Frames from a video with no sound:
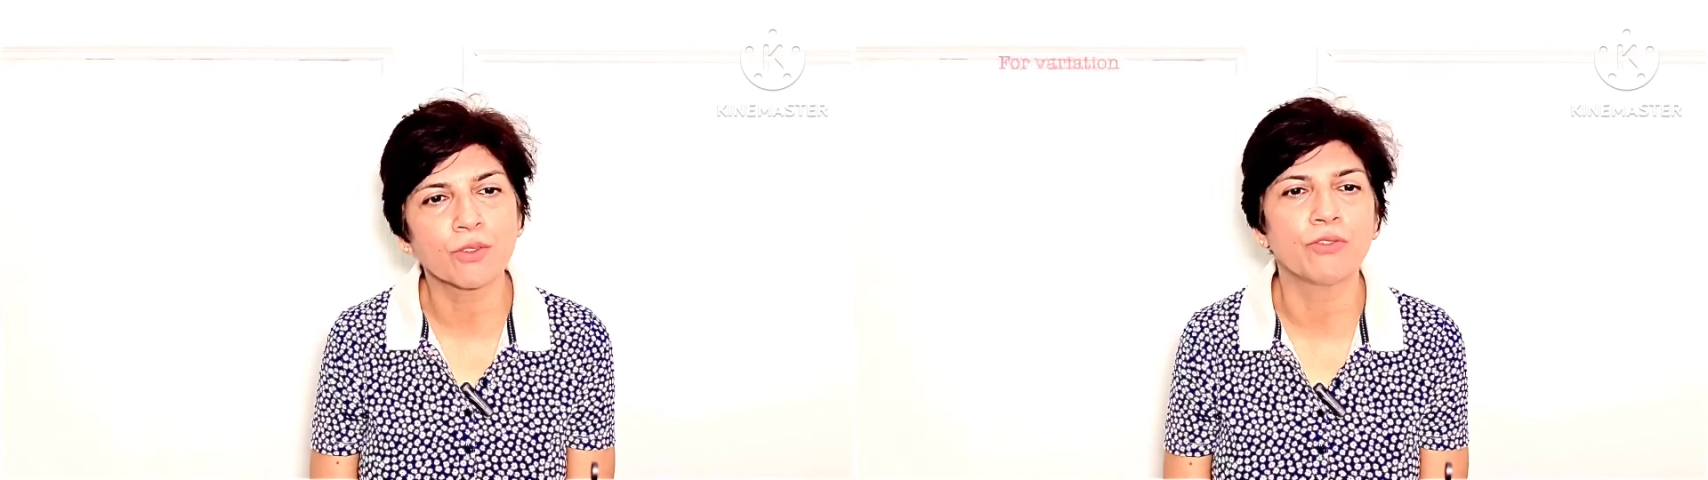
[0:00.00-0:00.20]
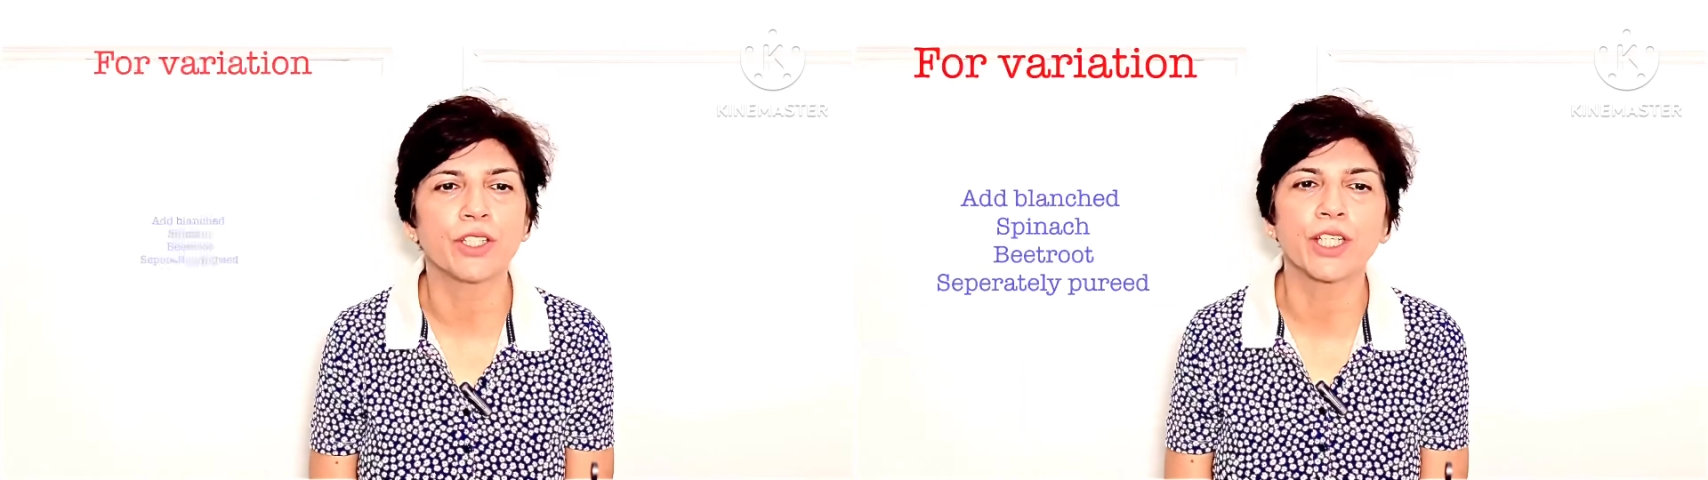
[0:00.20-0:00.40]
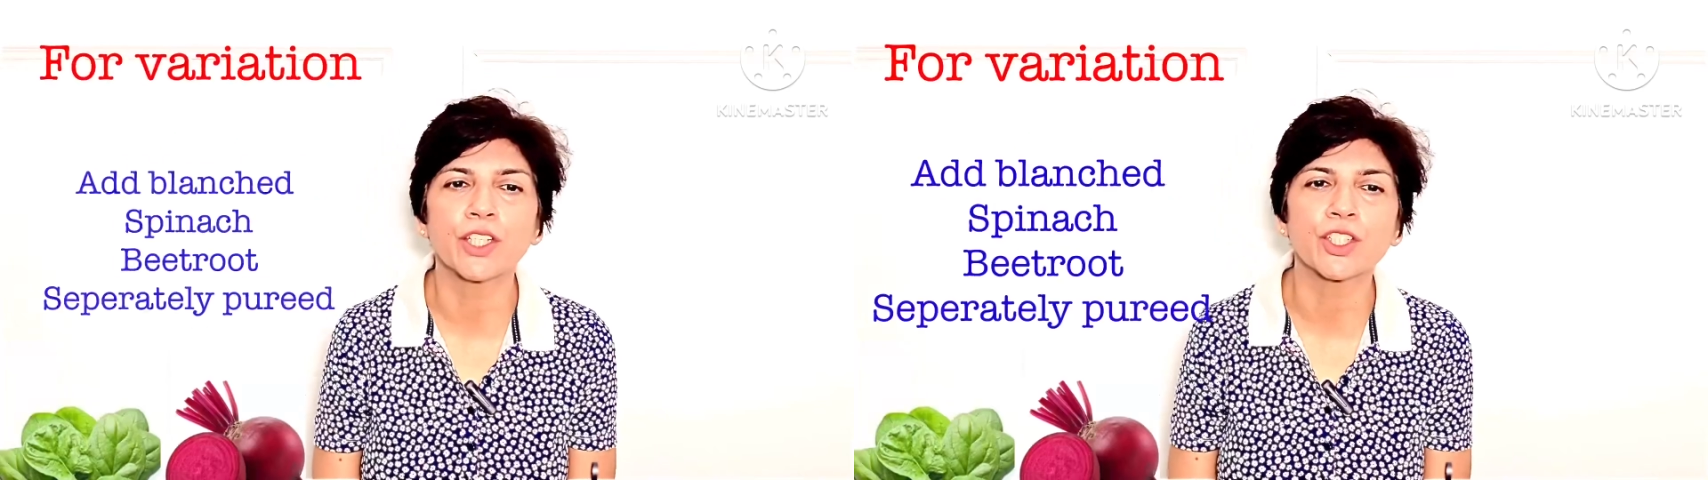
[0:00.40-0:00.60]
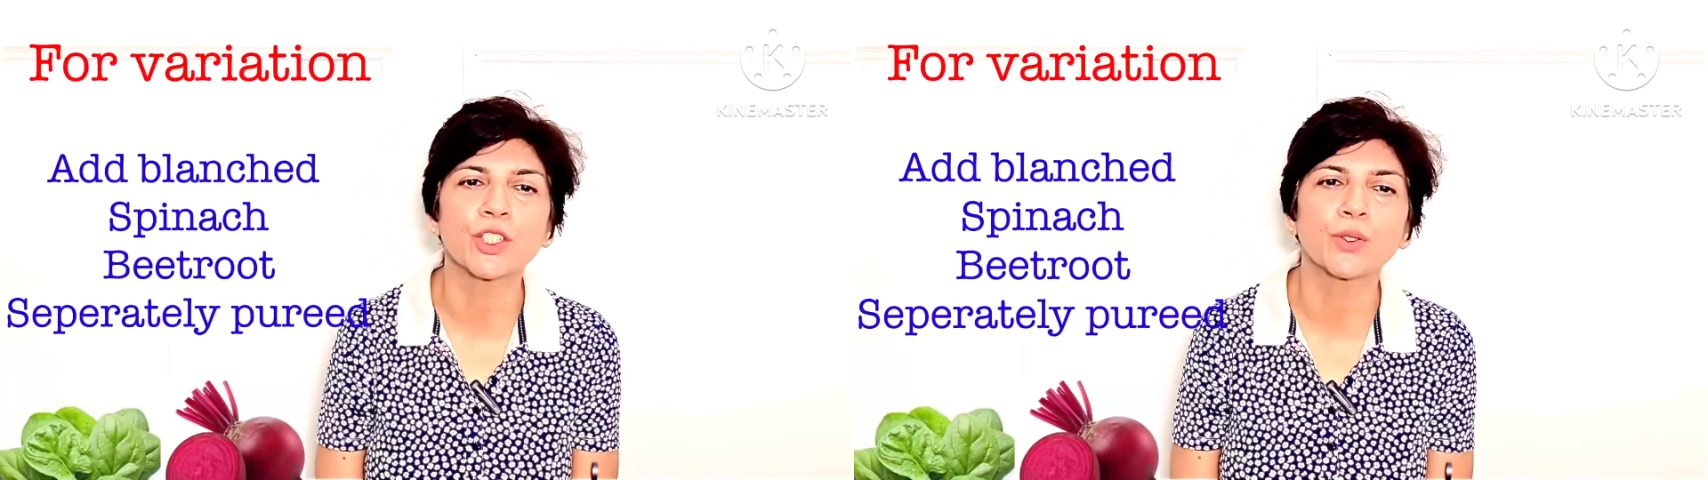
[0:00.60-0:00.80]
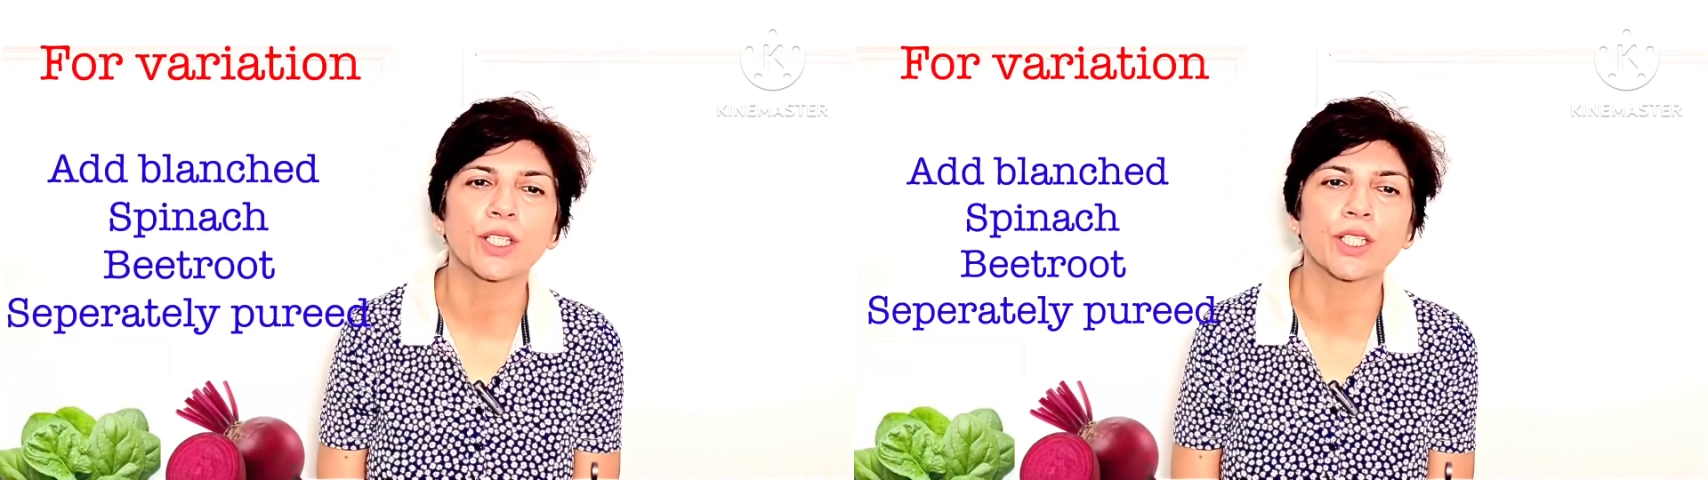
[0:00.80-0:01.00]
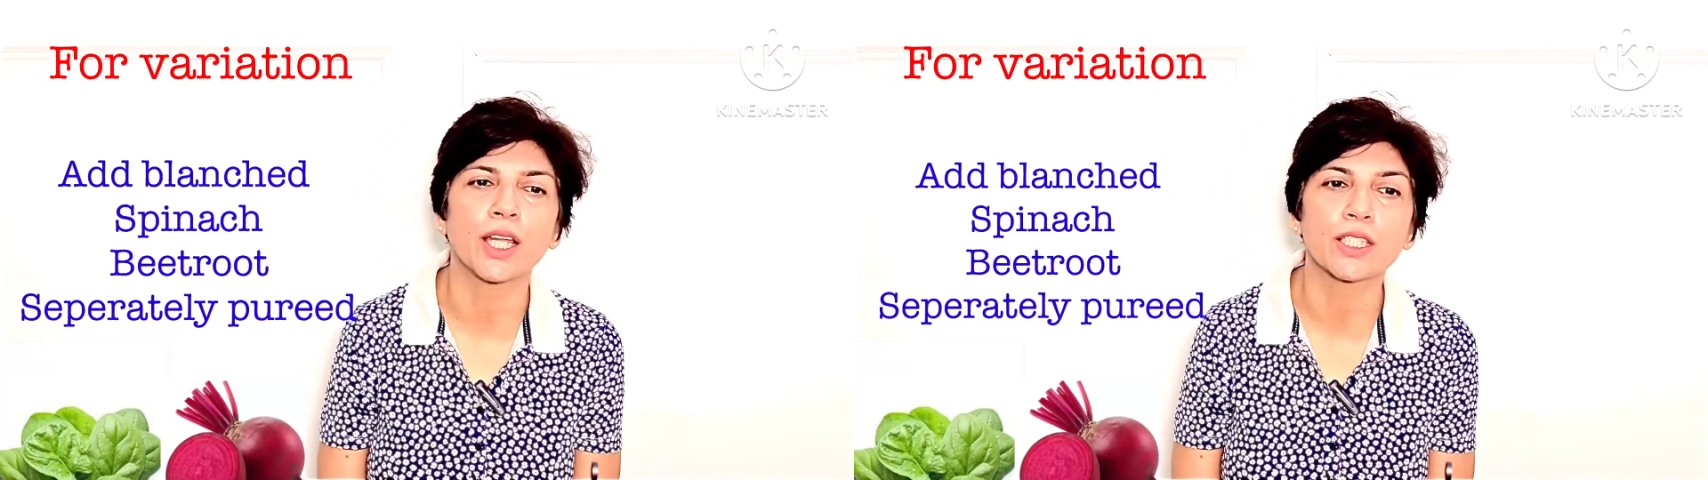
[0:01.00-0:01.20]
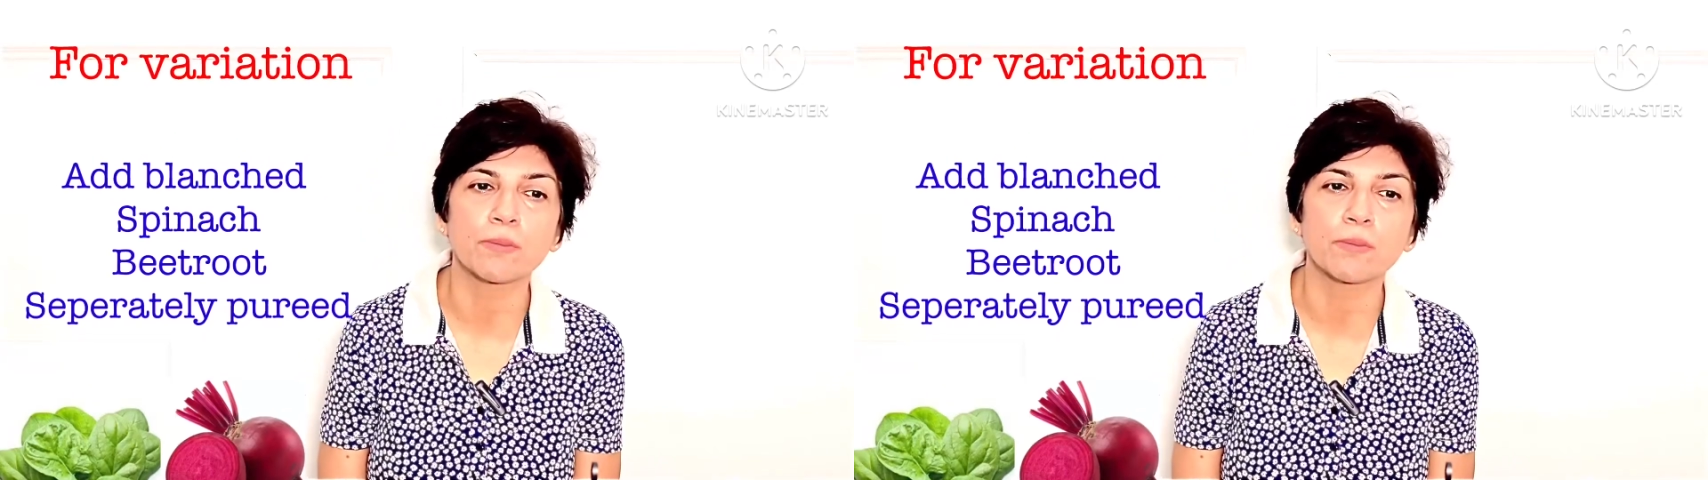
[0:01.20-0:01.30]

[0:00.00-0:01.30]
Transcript: For variation, you can add